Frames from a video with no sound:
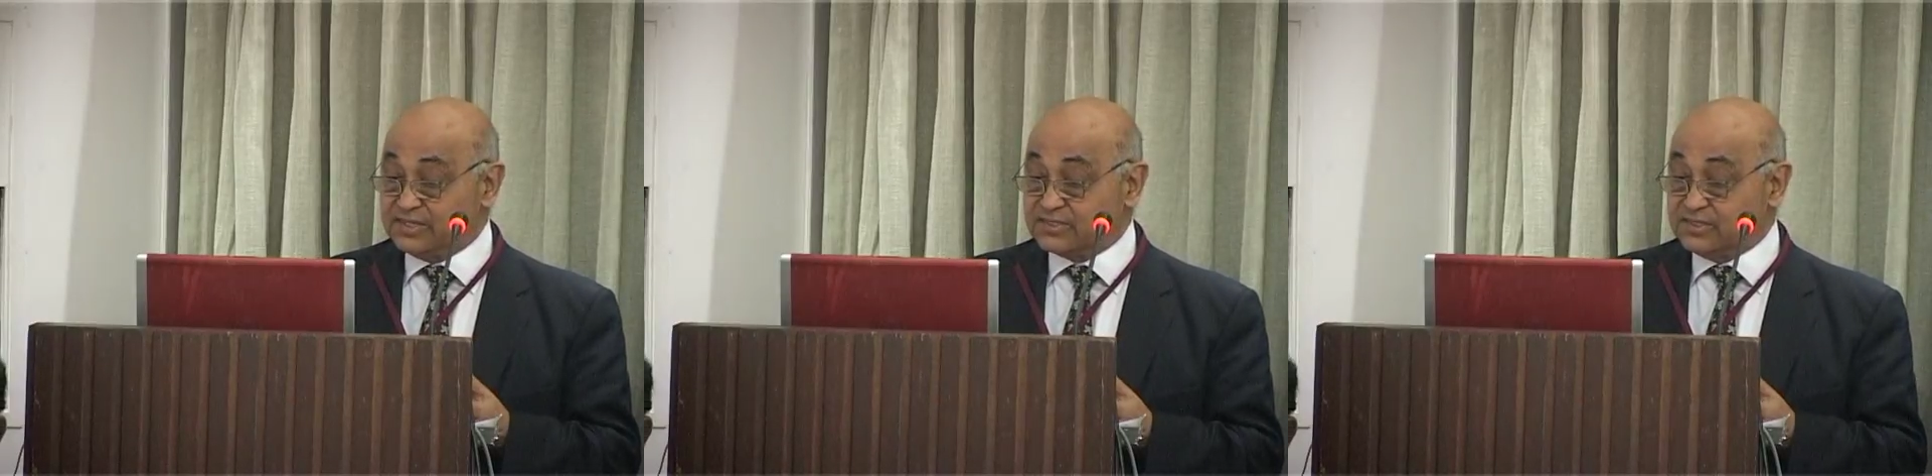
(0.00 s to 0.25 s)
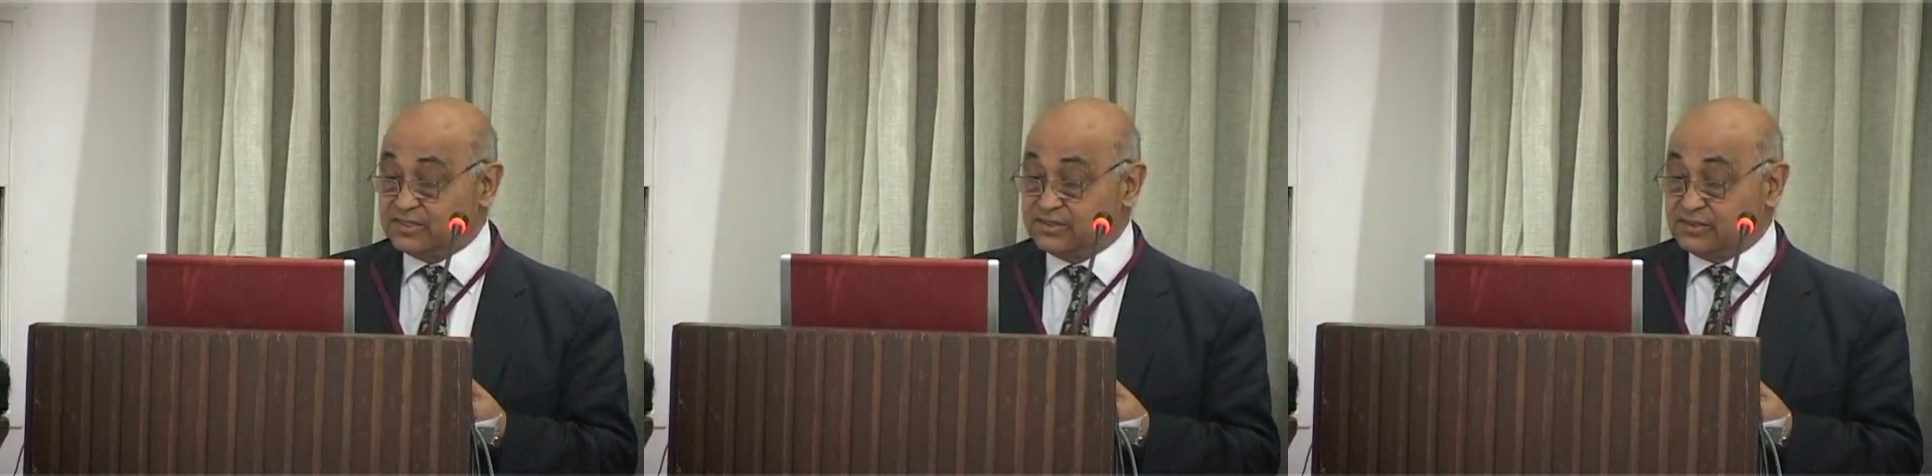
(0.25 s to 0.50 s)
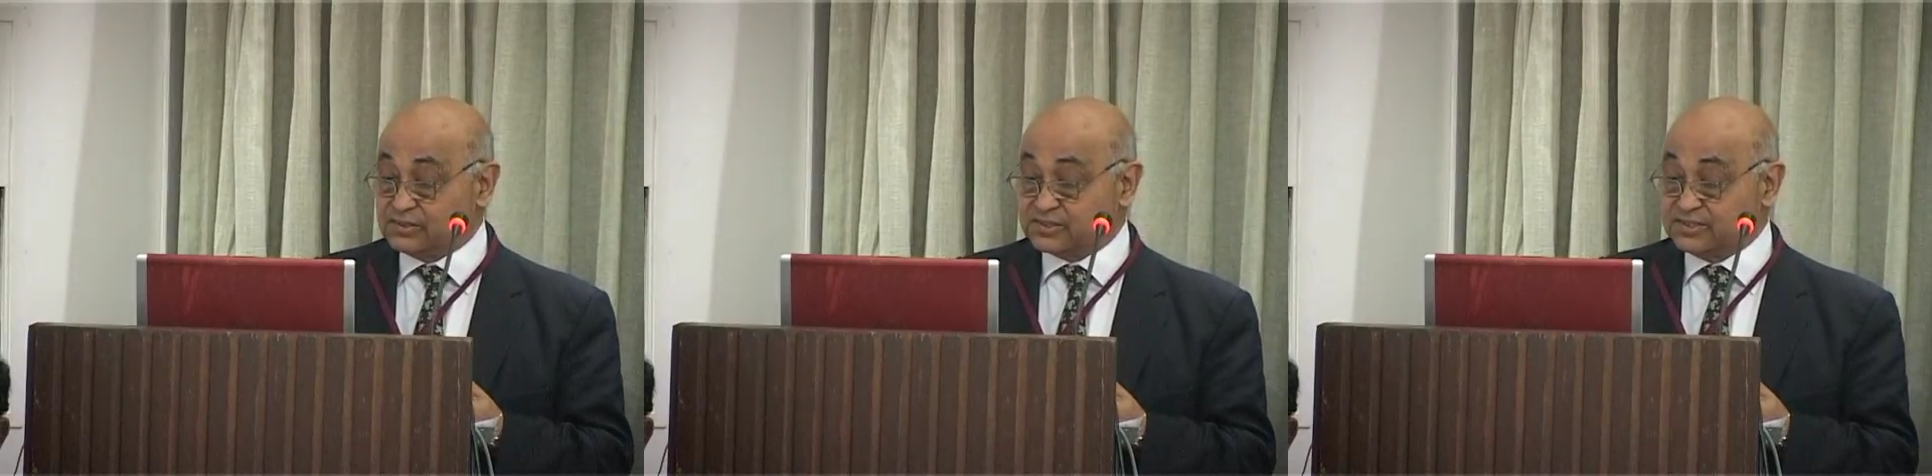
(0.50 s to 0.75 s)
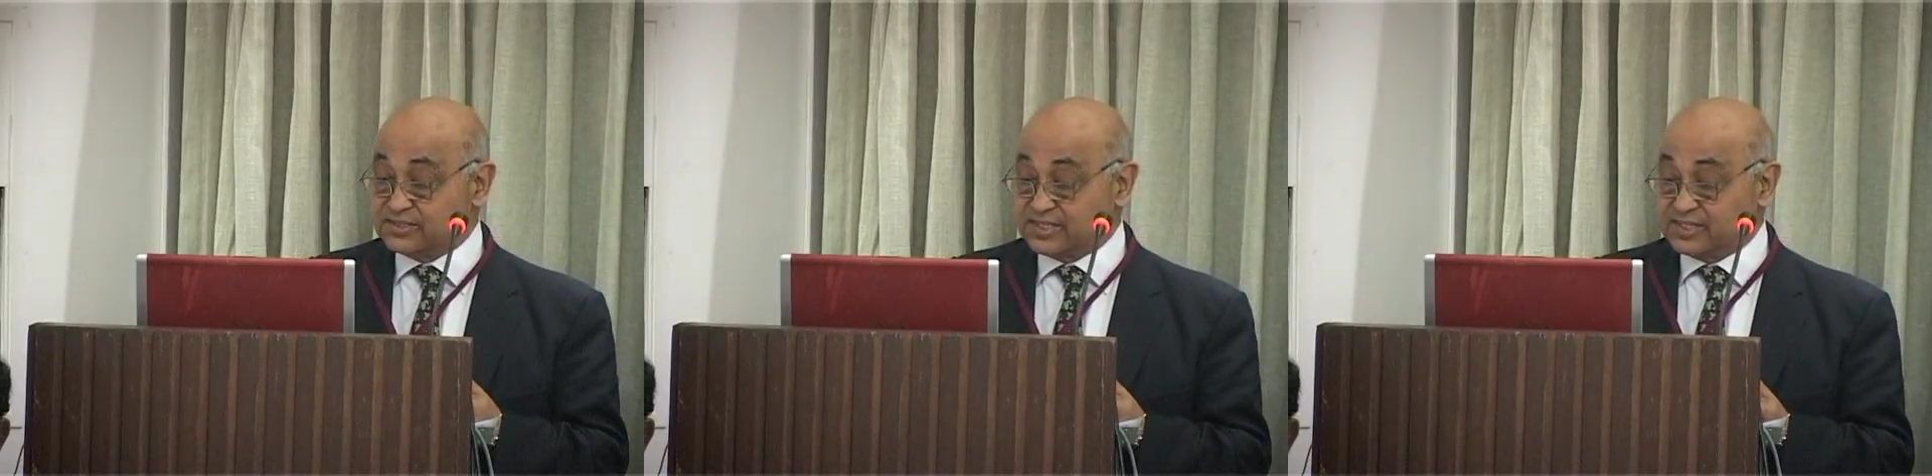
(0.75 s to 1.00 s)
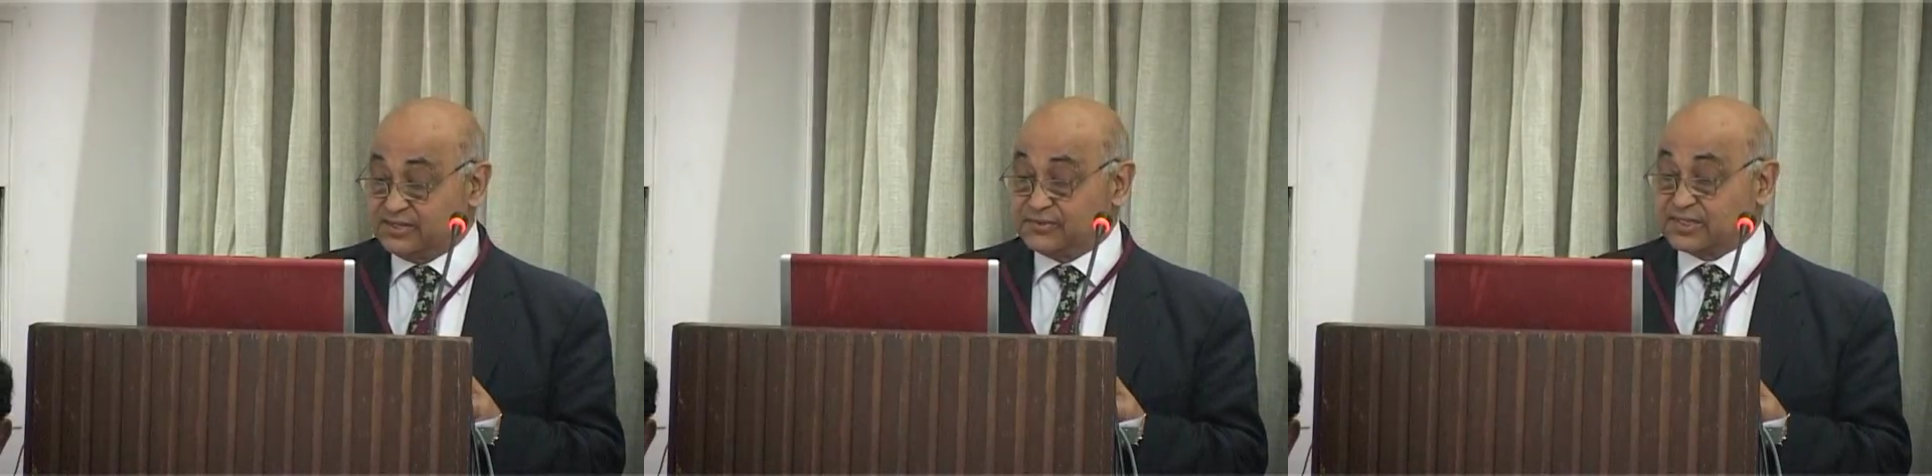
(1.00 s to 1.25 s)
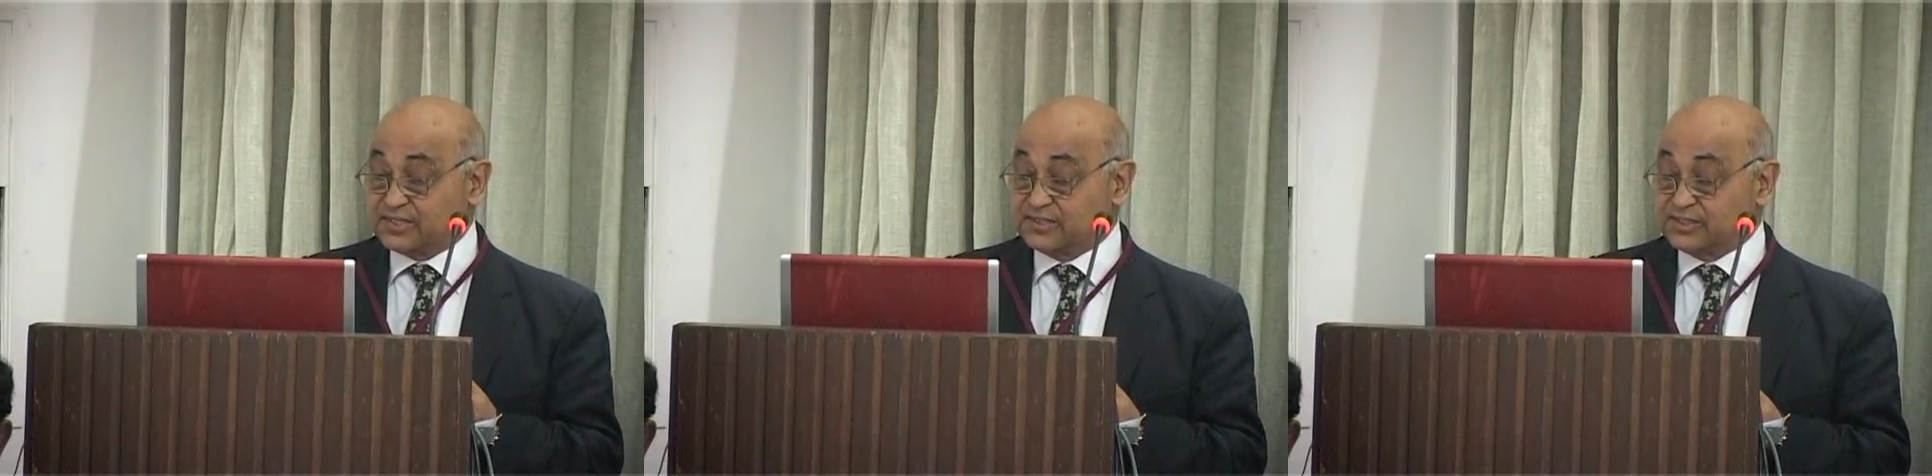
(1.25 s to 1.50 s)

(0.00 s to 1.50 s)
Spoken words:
is not insignificant.